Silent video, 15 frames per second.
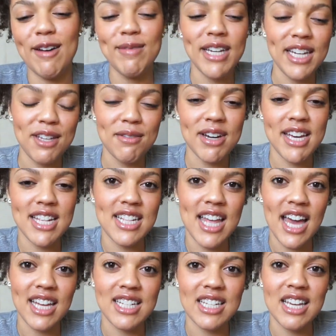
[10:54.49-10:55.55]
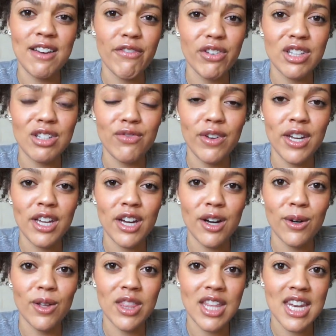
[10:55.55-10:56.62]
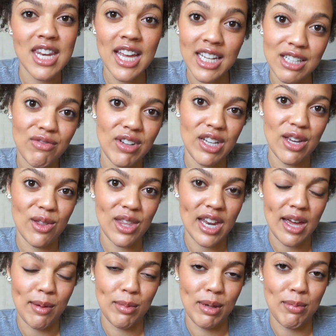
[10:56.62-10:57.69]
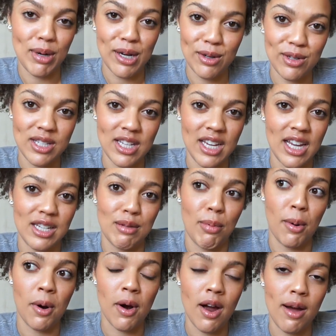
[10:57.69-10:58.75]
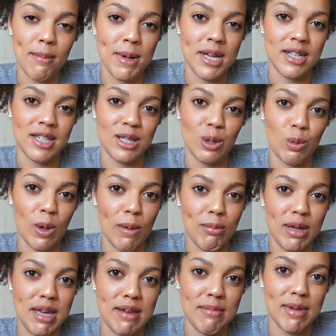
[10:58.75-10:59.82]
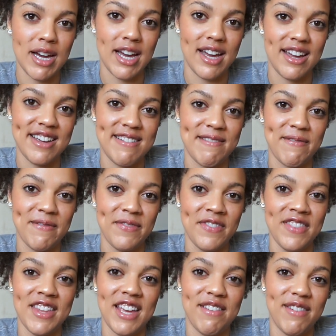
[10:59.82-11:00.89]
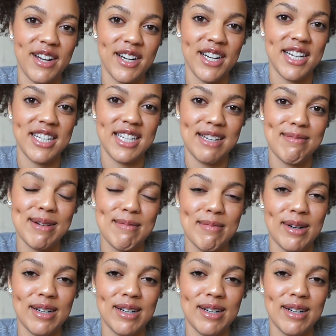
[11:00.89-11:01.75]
anyways, that is it for this video. The next video that I'll be posting, as promised, will be my very deep and